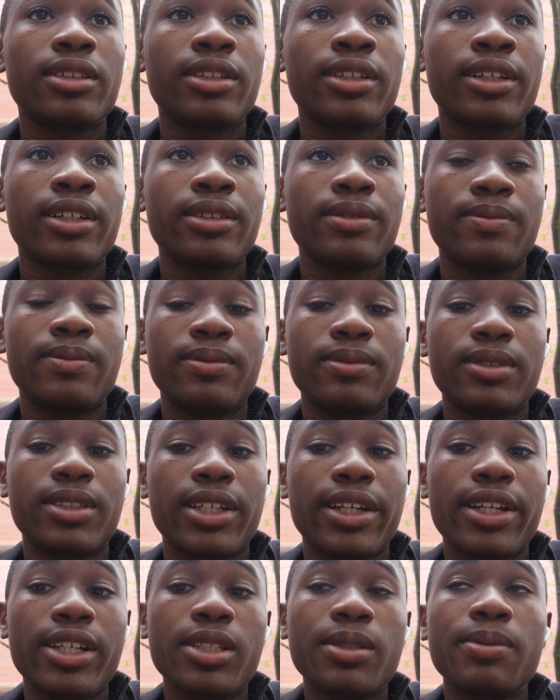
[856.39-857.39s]
yeah,
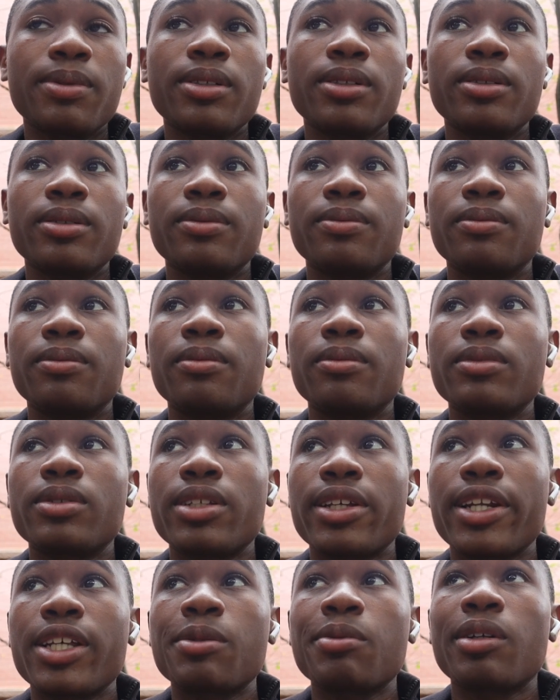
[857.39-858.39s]
today's been
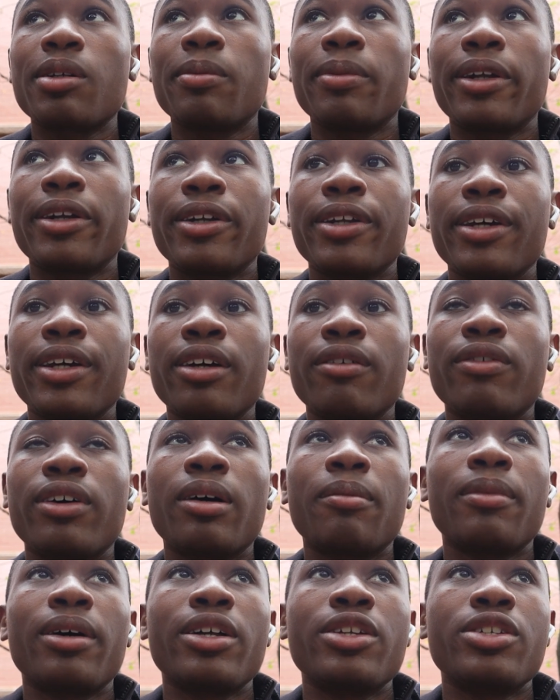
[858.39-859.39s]
a better day. I've
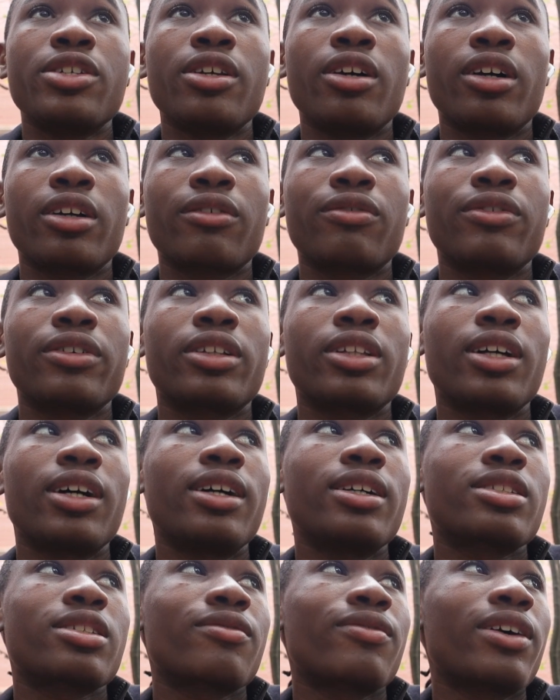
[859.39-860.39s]
had my geography
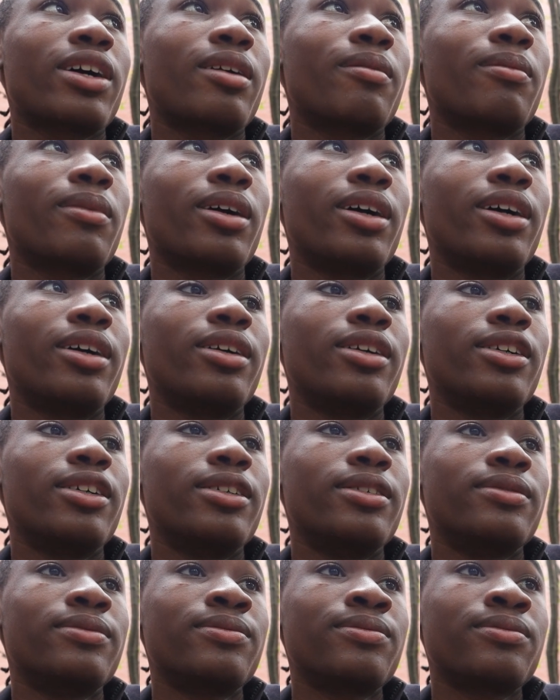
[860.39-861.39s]
class. I've had my
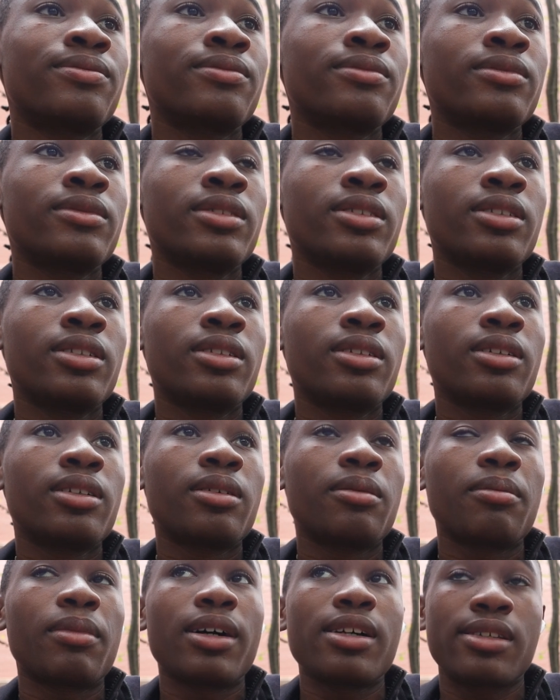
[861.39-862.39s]

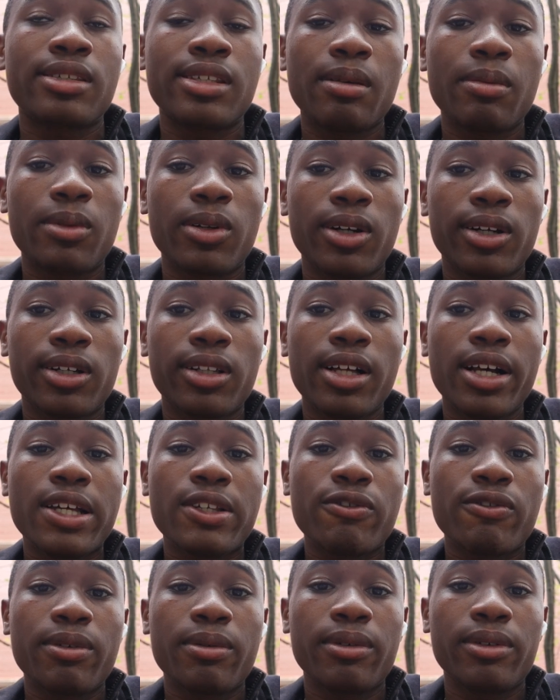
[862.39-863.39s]
my seminar
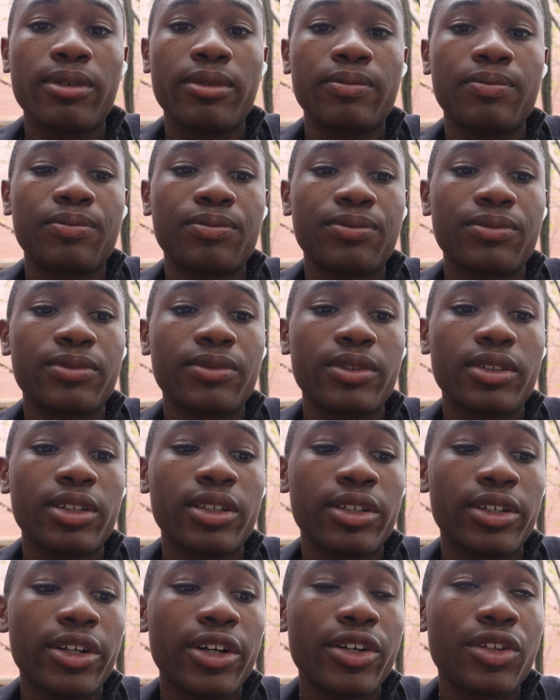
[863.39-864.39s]
class for
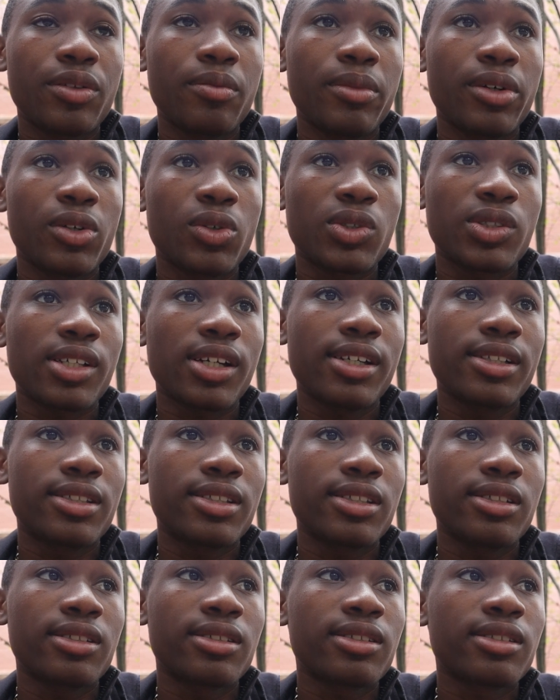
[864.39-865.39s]
Earth and Mineral
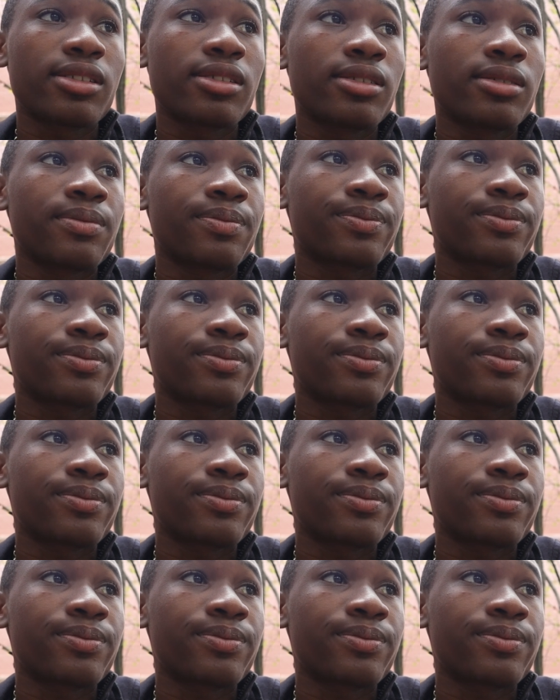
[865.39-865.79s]
Sciences.